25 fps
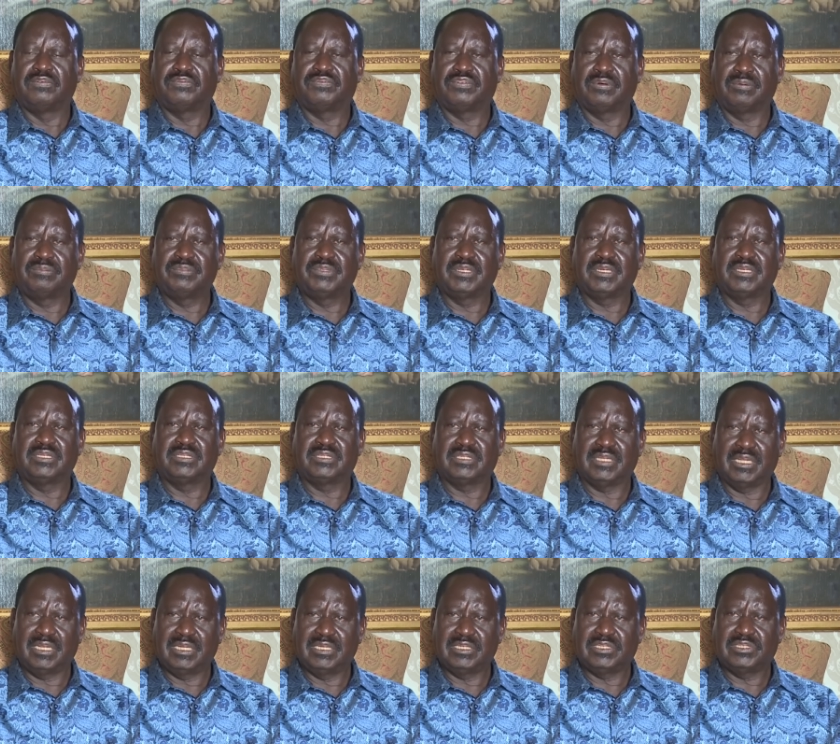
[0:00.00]
From the
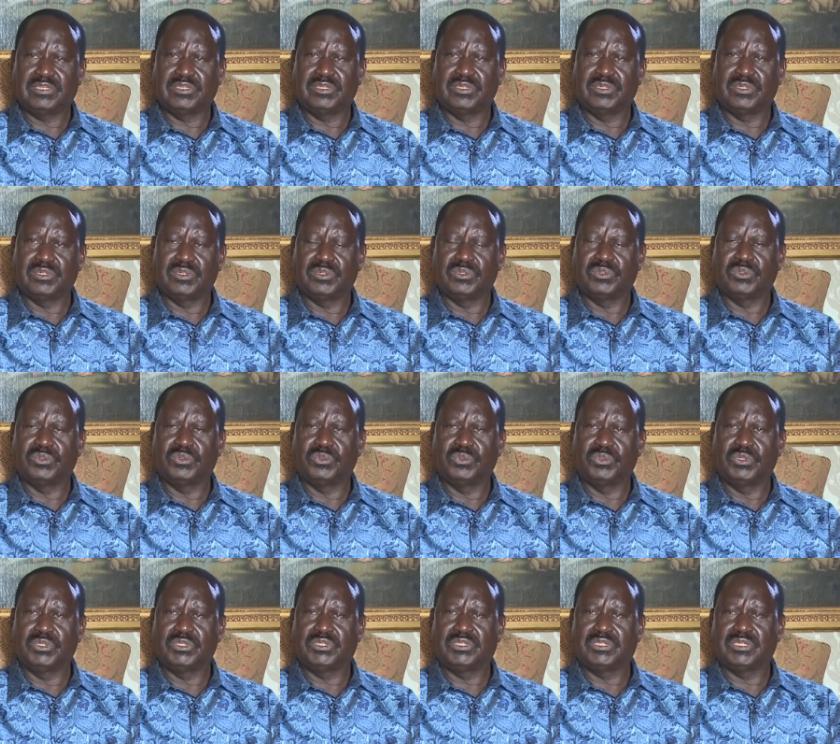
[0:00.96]
results
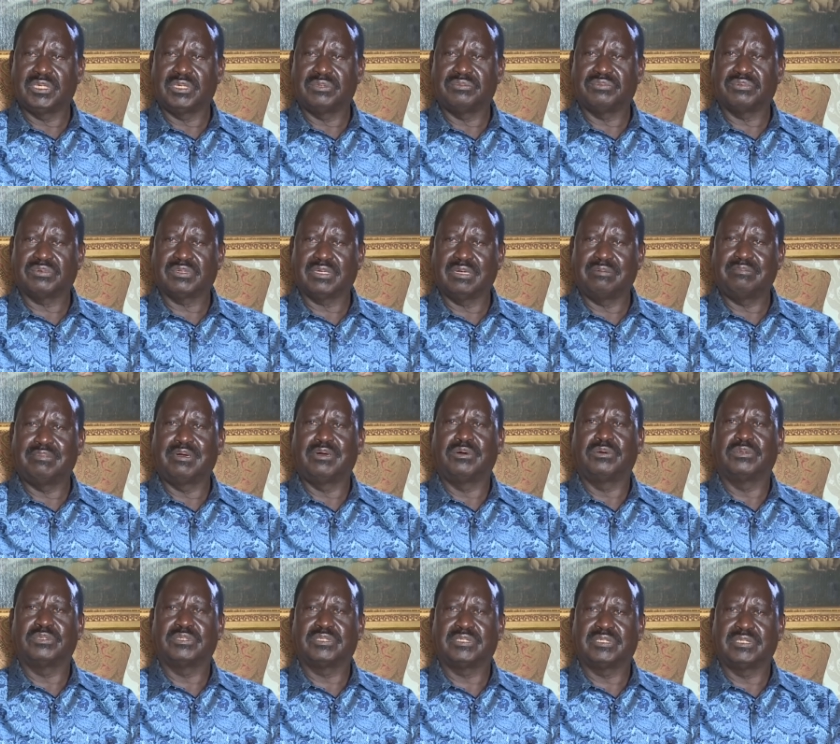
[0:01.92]
which have come
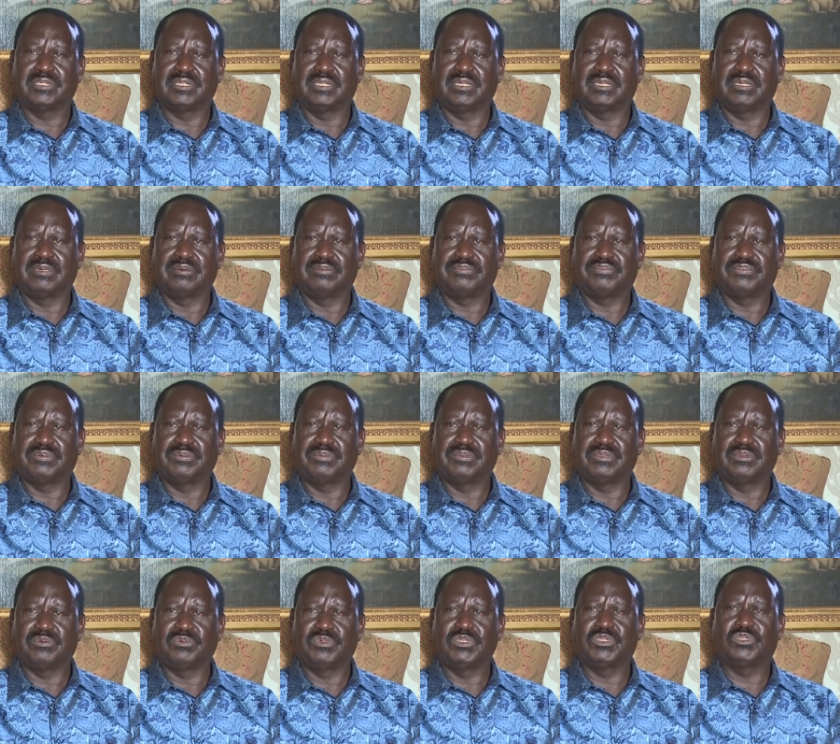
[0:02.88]
out uh,
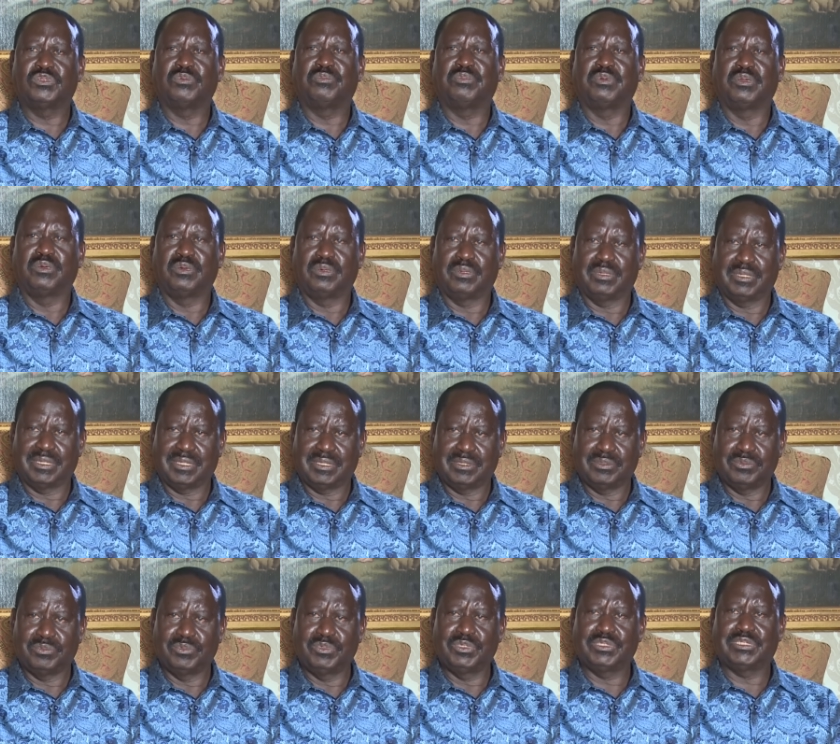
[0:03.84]
from the whistleblower
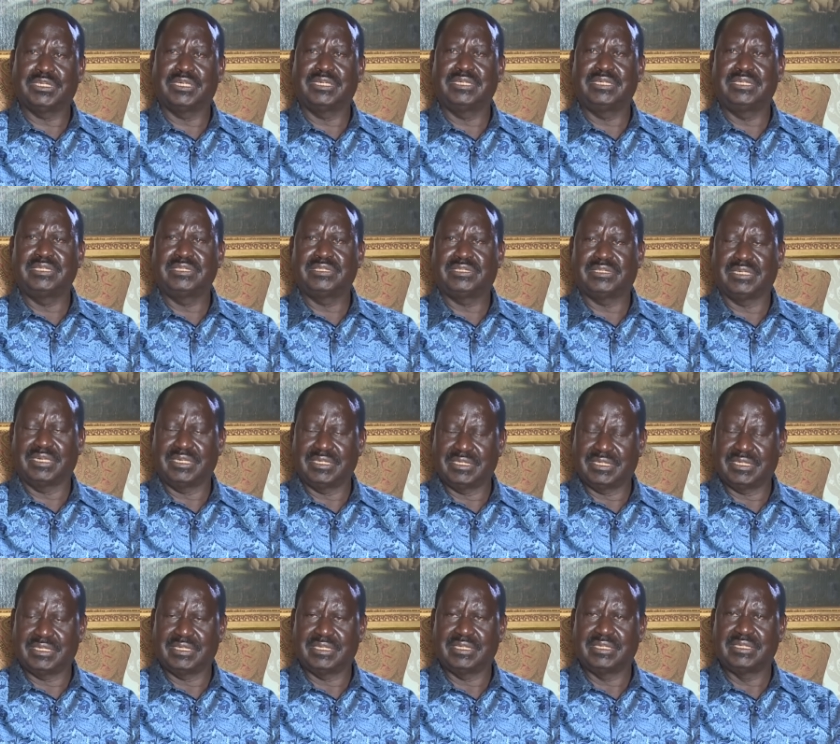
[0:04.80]
is an
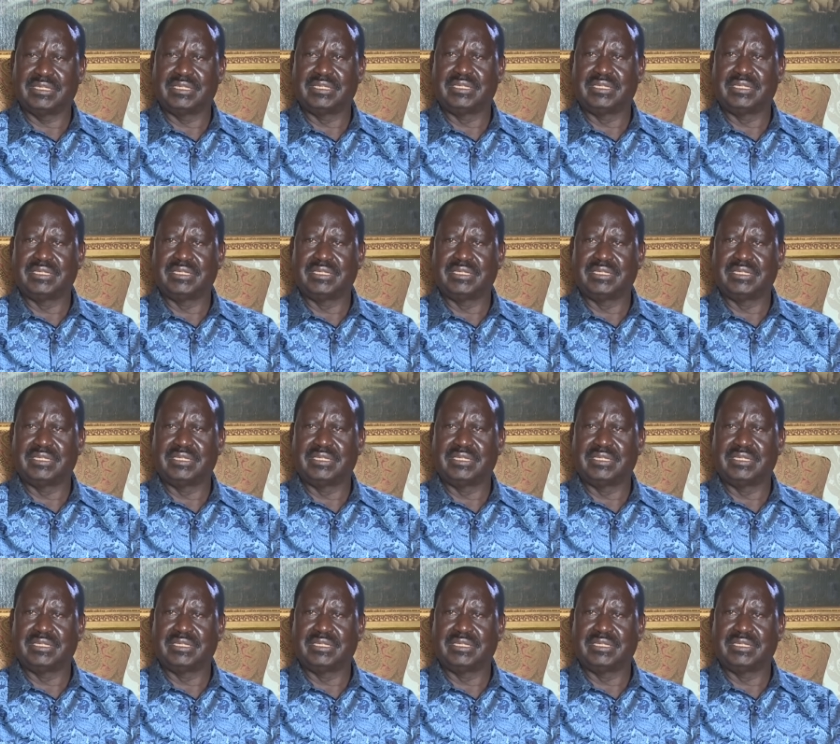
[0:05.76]
insider,